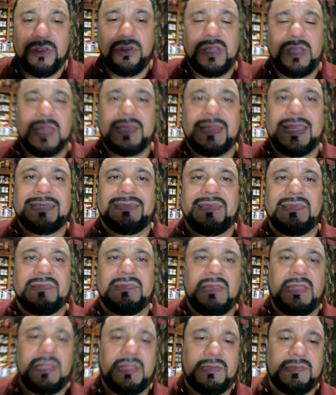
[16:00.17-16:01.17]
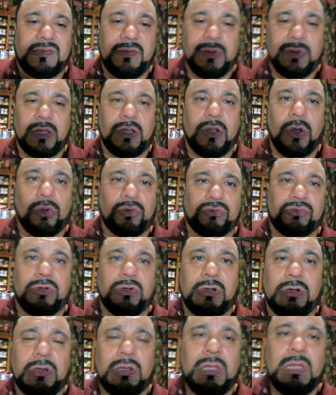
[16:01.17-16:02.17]
You guys got to see some of the
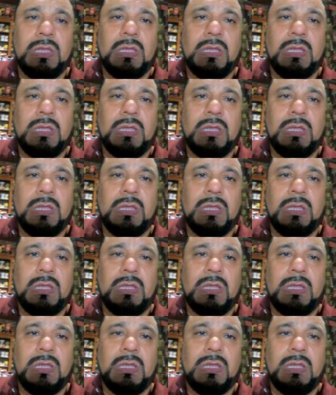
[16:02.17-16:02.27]
culture,